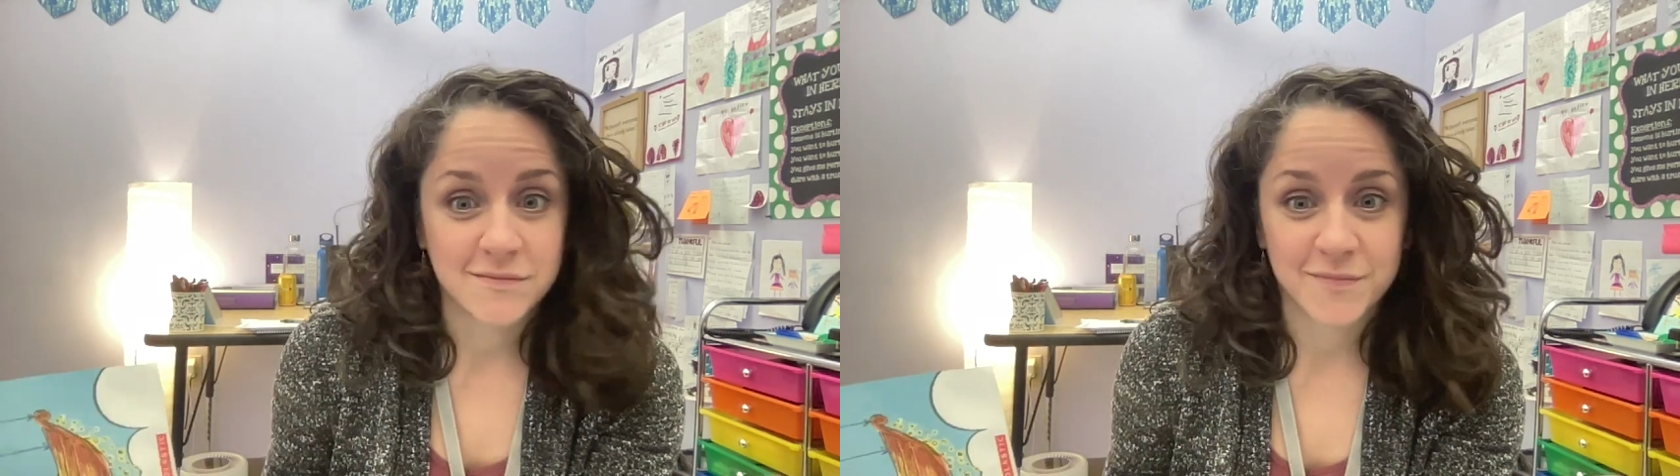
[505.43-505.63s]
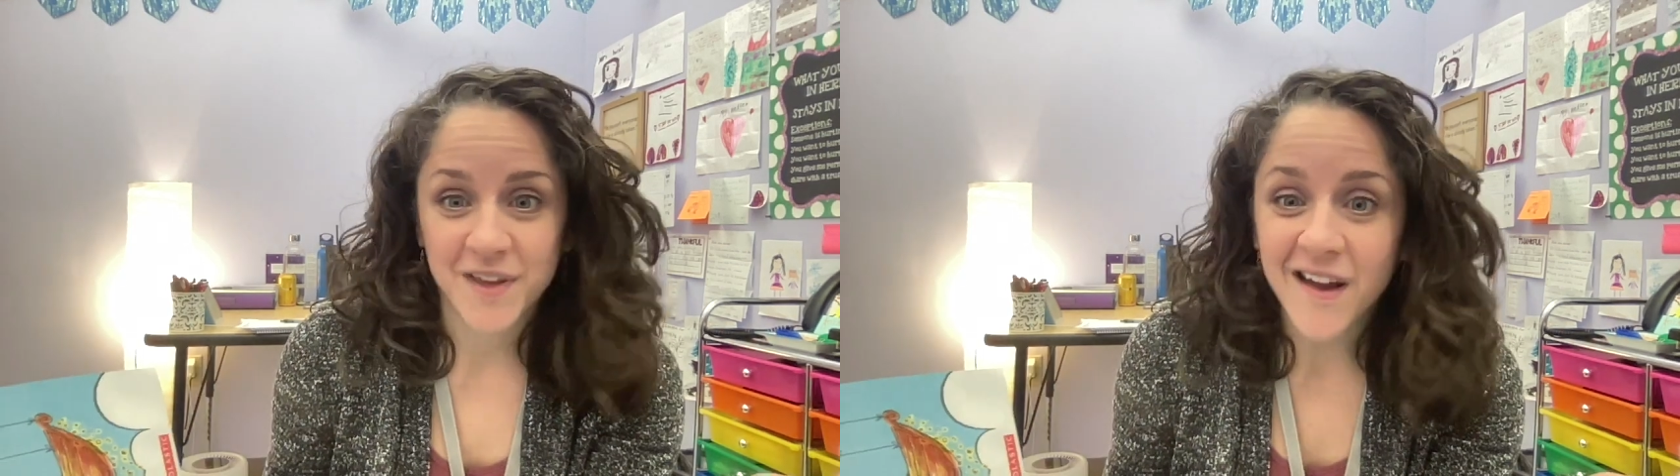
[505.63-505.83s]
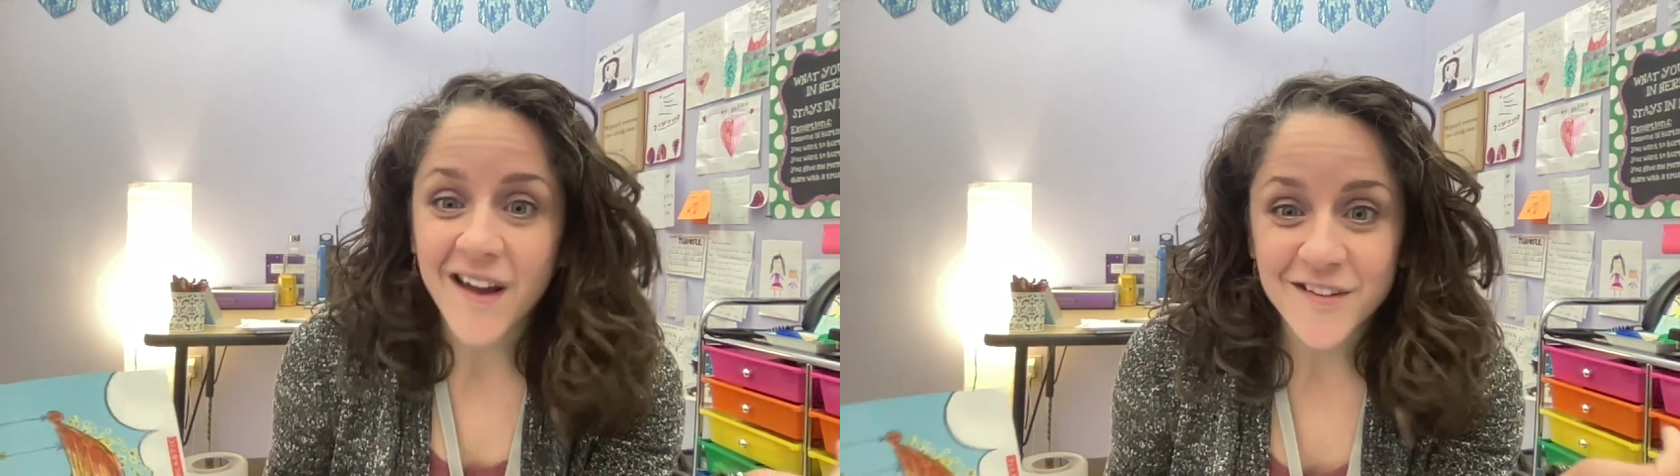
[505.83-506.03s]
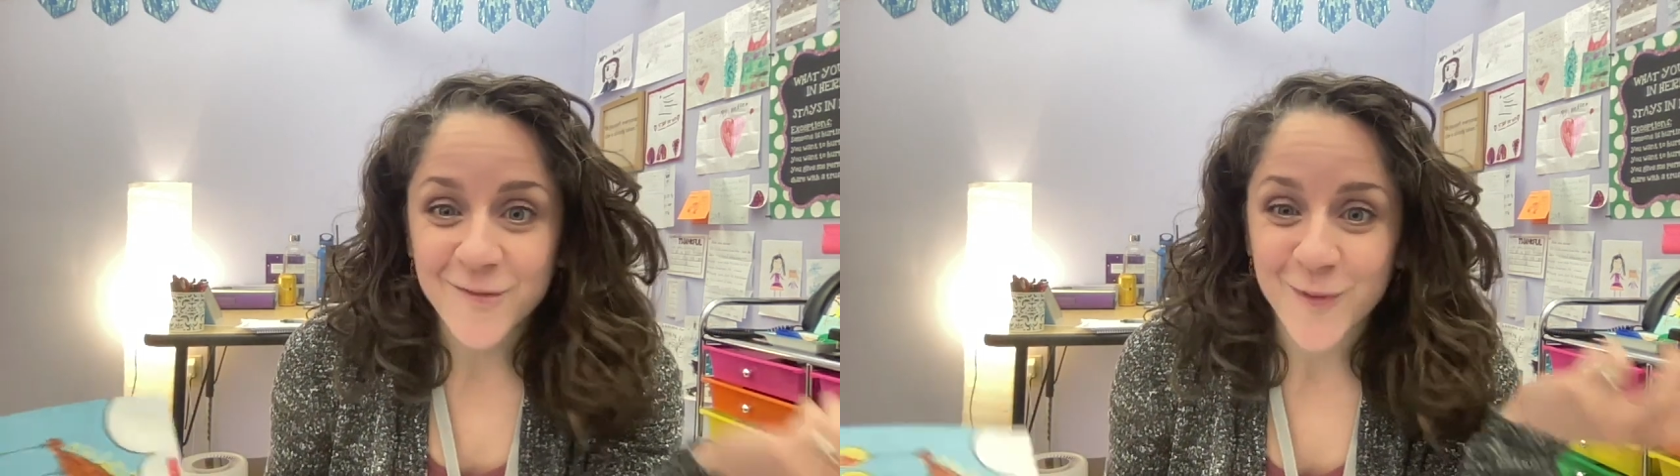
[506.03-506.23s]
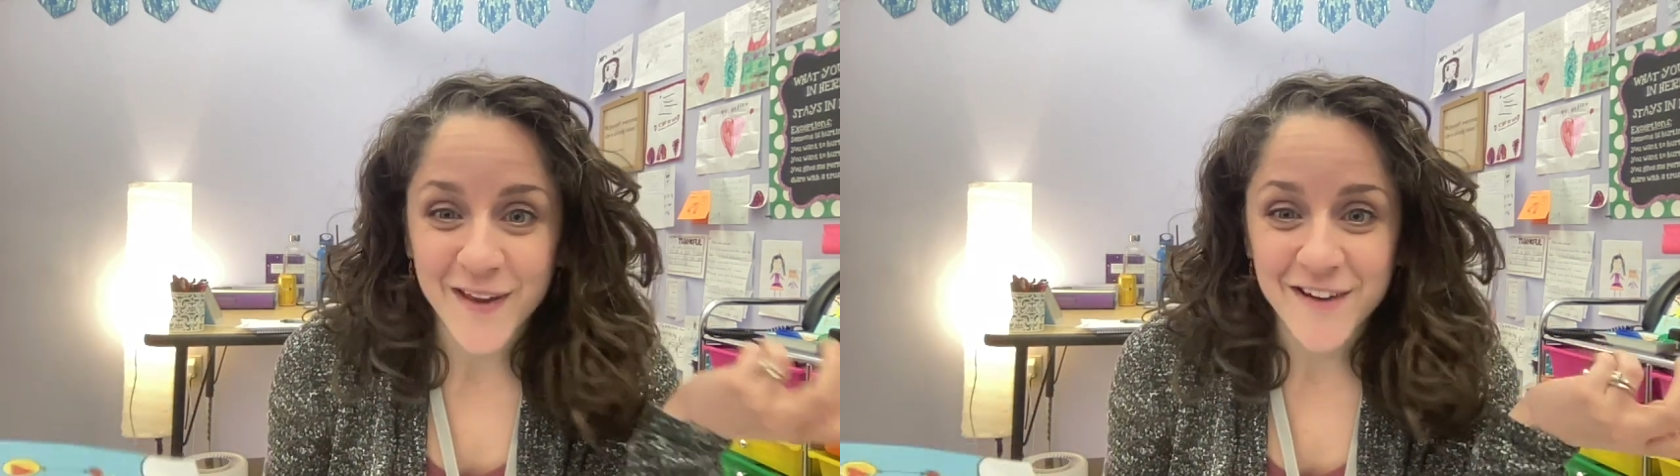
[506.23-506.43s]
be kind of
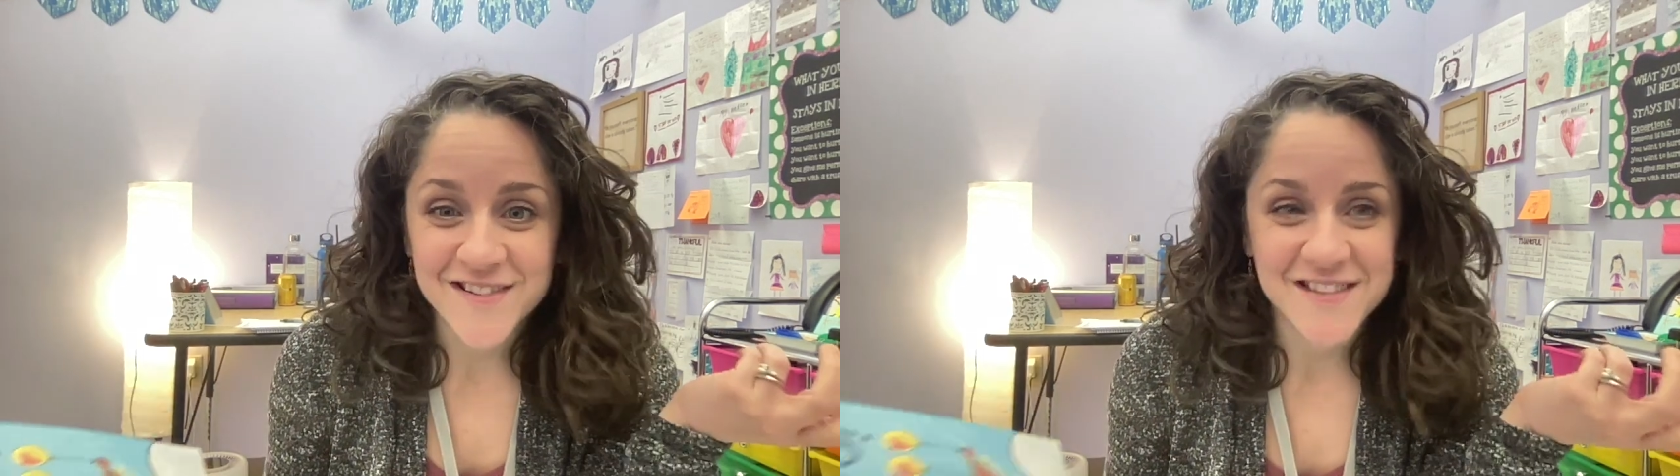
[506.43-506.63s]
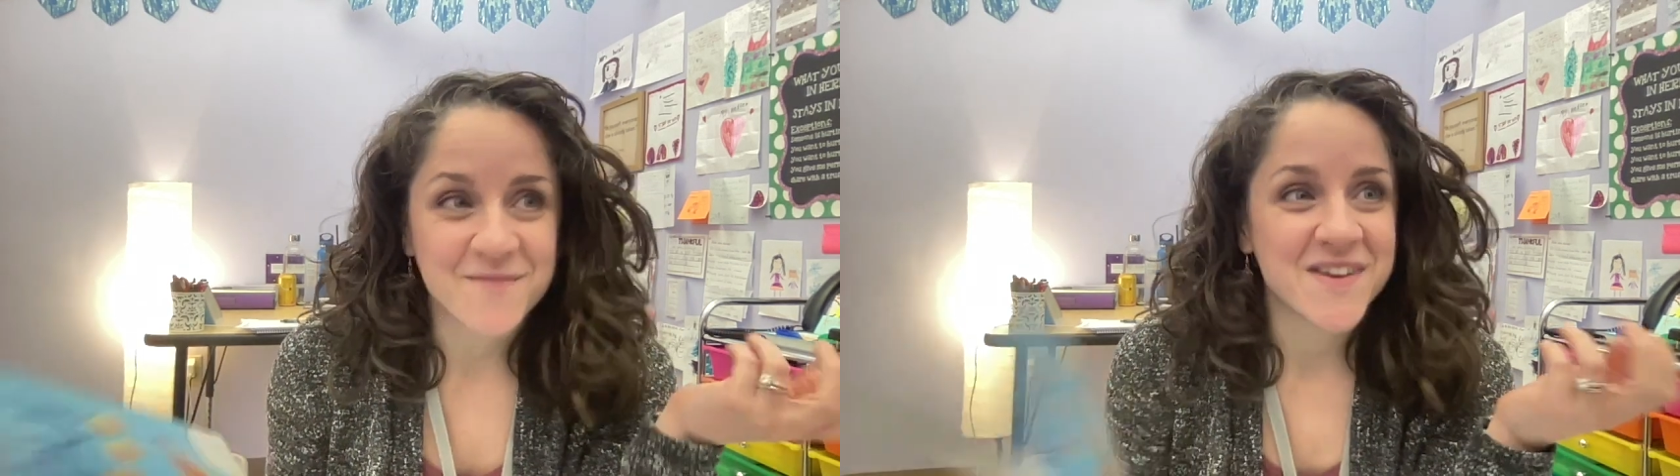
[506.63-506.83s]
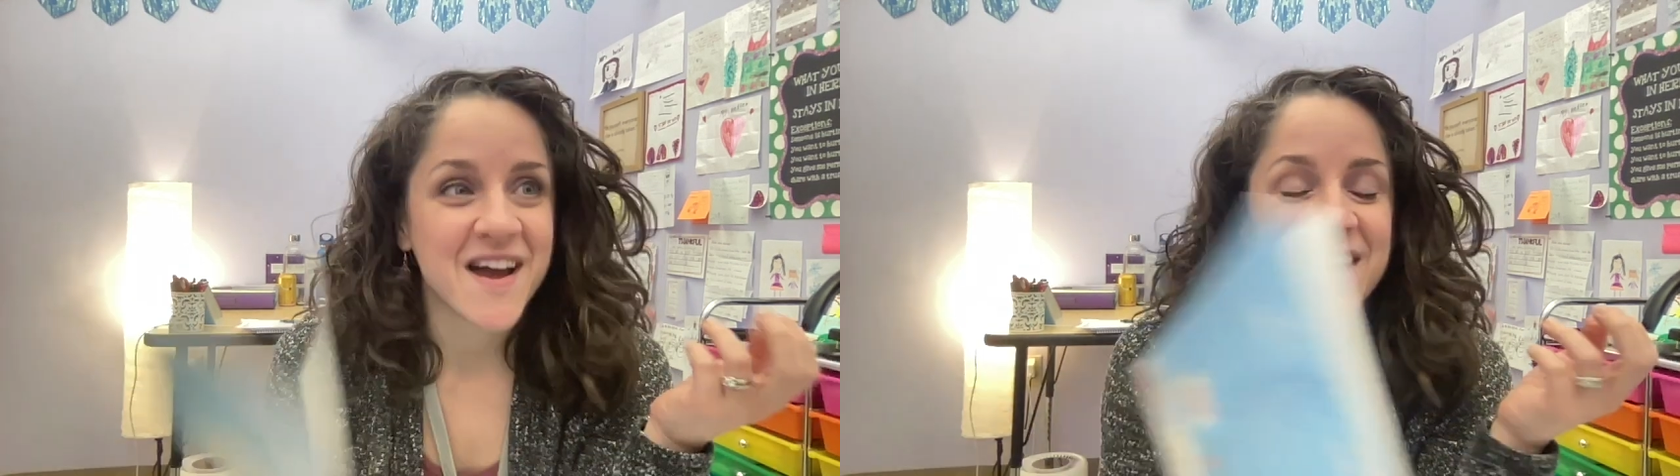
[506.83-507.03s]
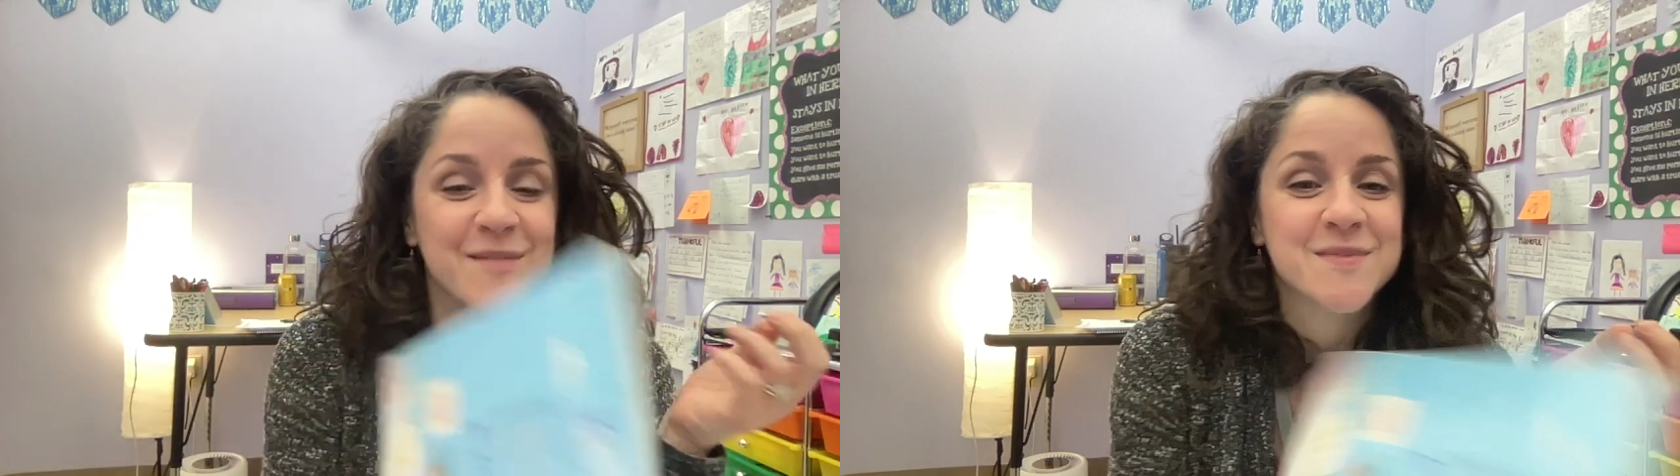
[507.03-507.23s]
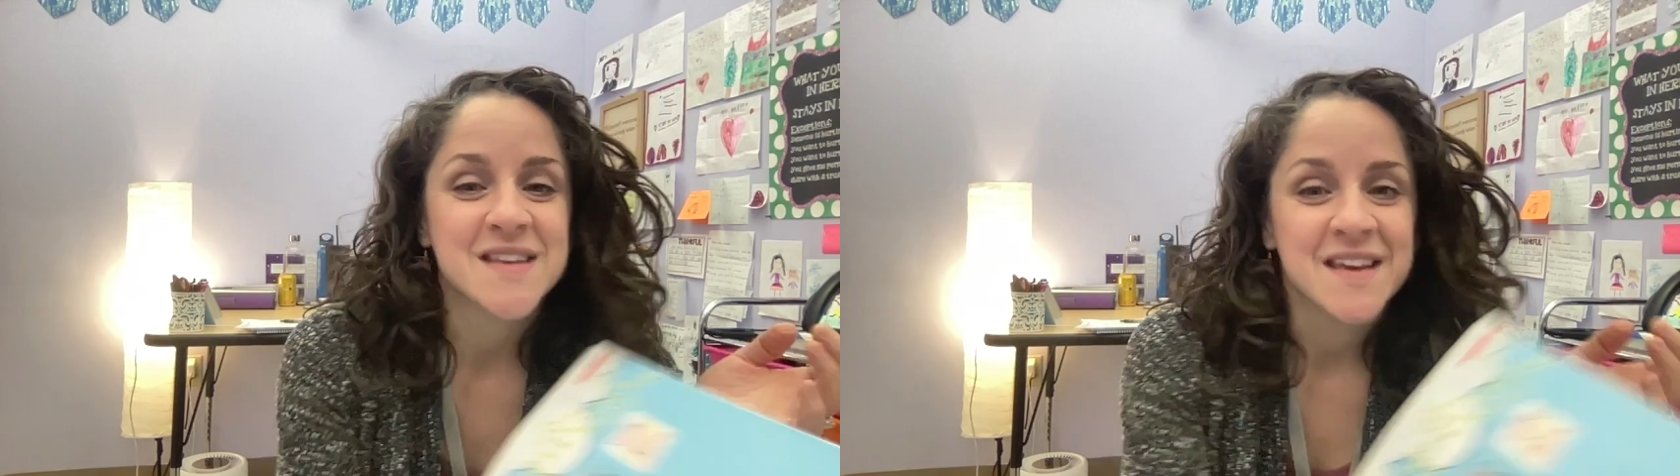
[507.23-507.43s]
weird
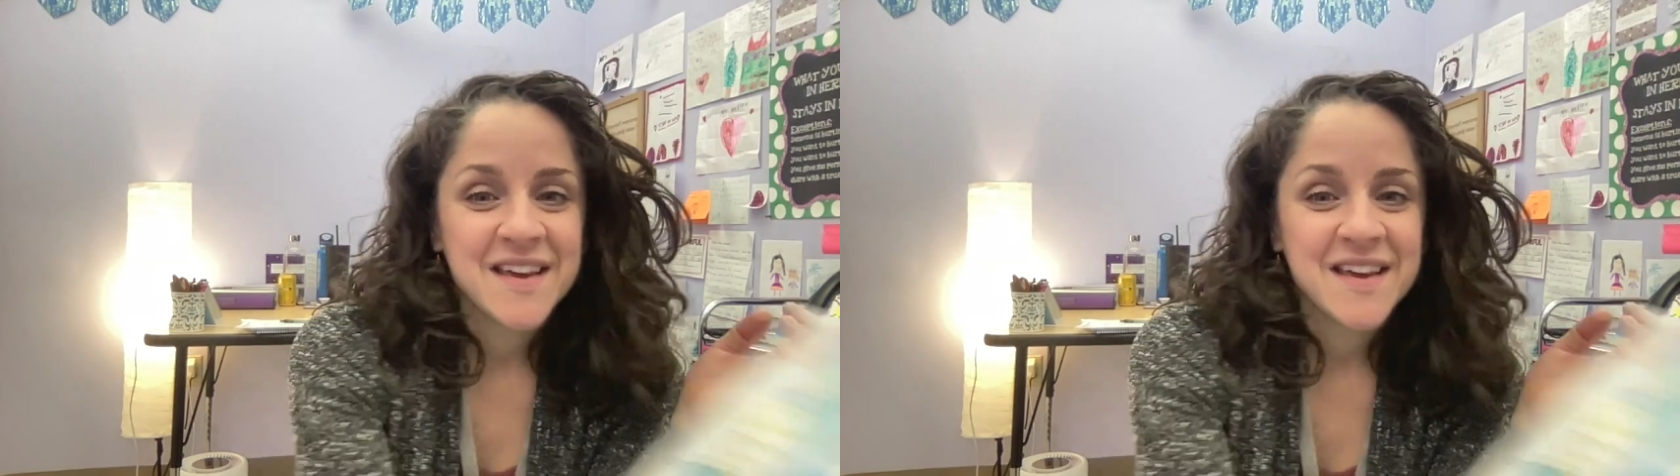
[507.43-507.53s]
sometimes.